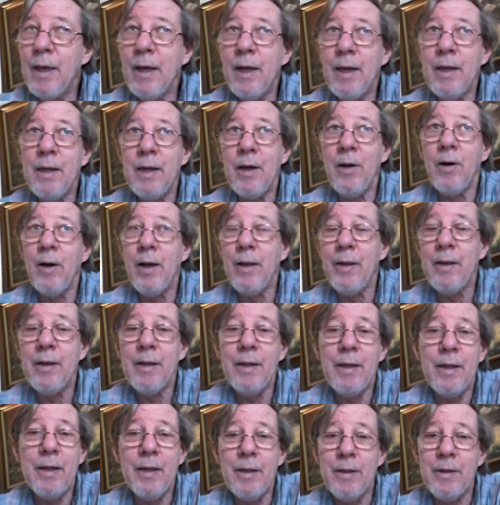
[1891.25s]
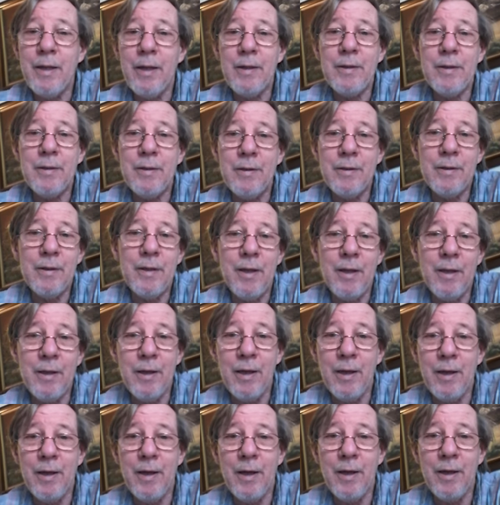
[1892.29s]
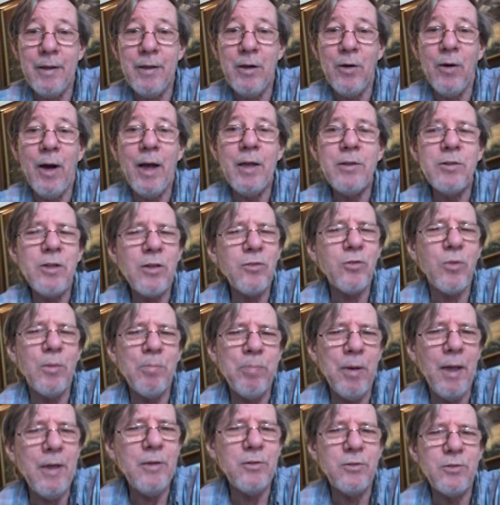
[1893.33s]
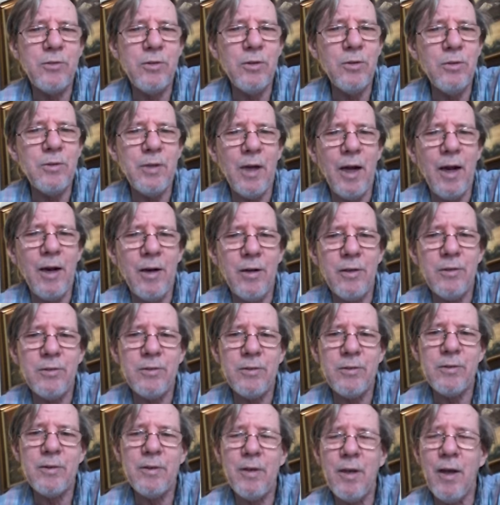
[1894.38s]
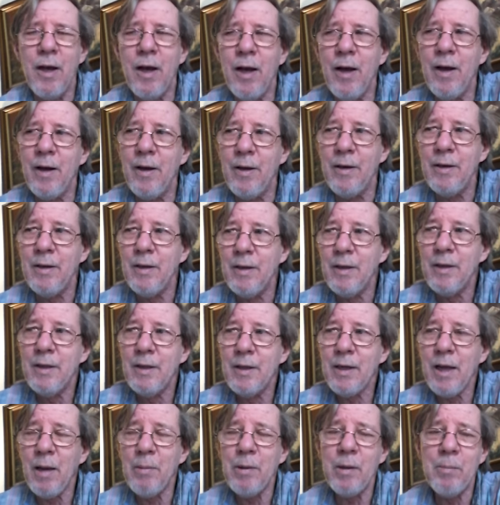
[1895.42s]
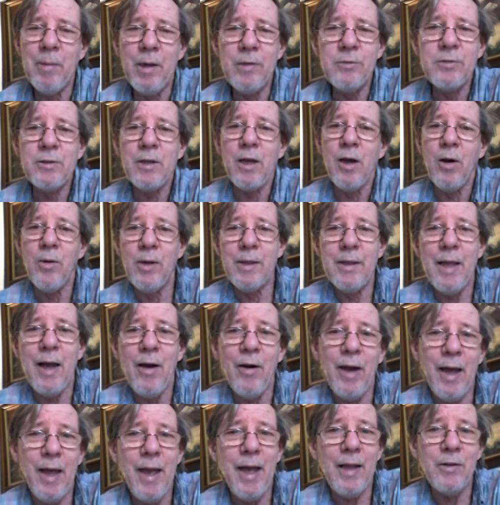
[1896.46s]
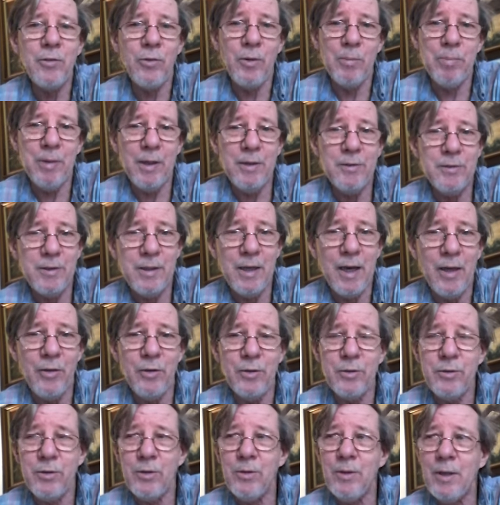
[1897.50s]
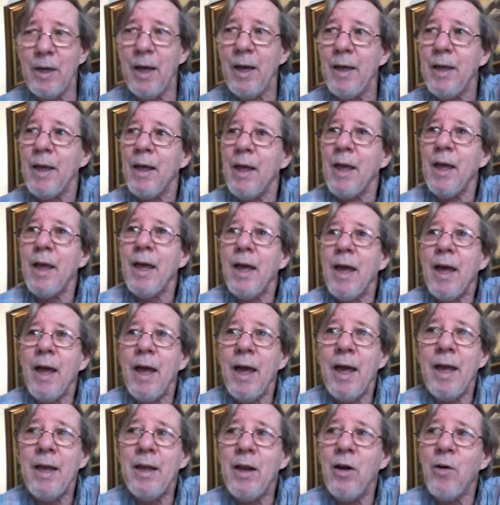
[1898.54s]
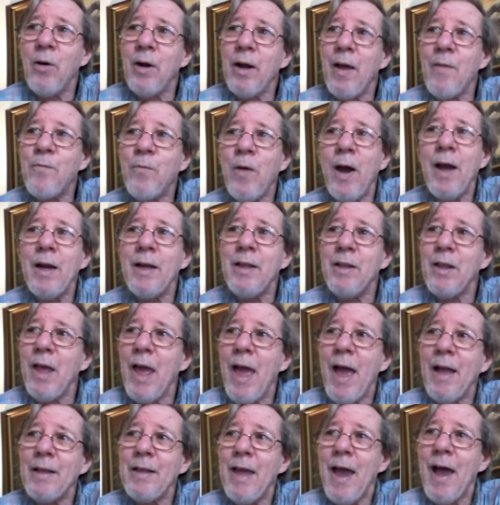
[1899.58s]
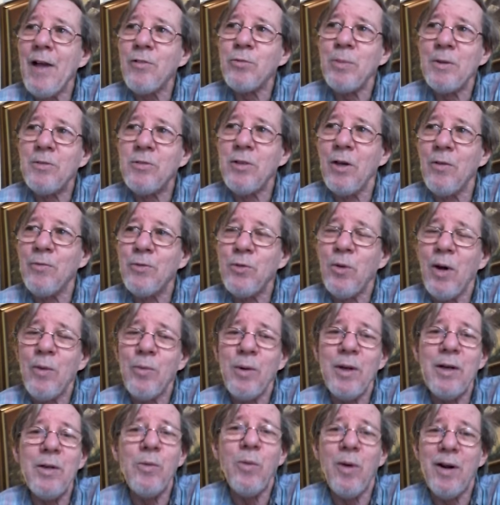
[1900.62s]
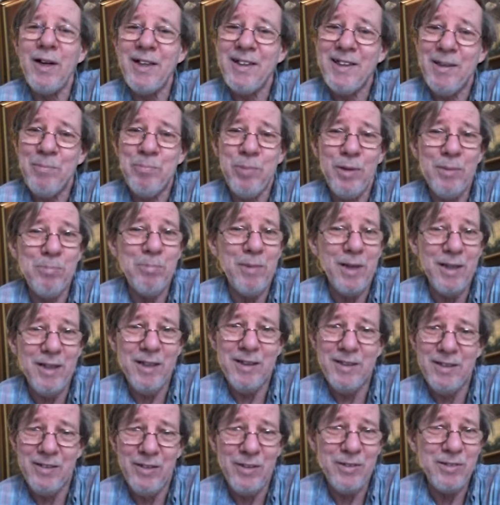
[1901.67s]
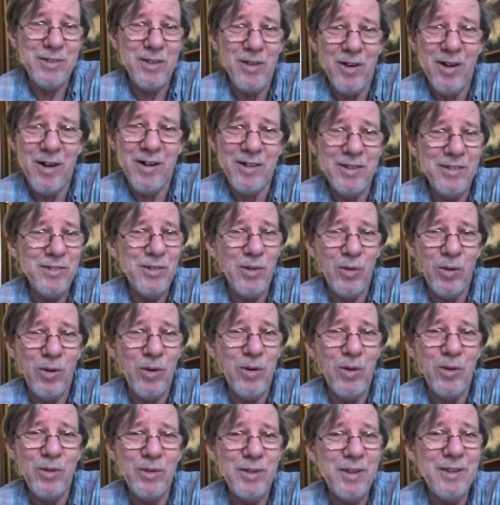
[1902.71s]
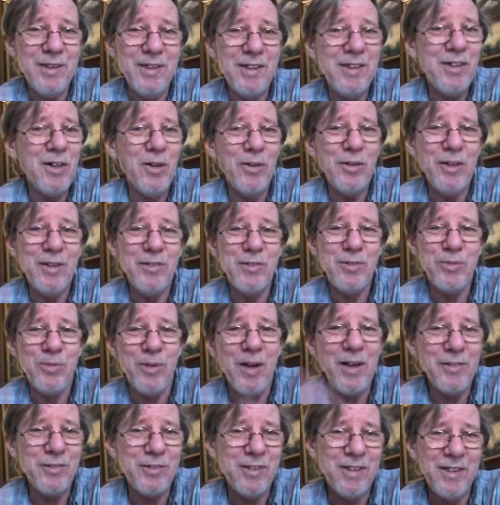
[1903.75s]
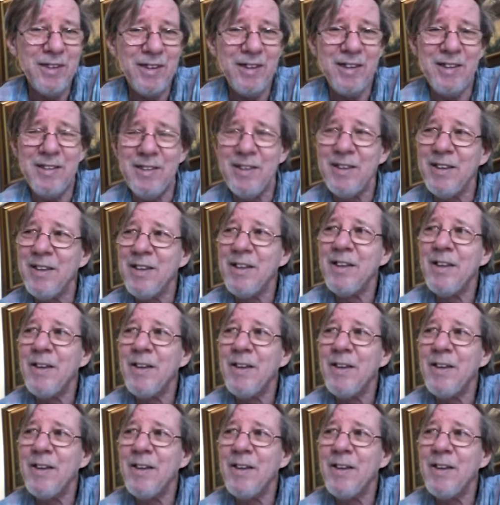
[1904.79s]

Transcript: uh, you know, and, and then uh, you know, I just replaced two tires uh, a couple of months ago, and now I had to replace the other two, and I. You know, and I finally had to ask myself, do I really want to keep putting money into this car? It's old, and you know, it's rusting, and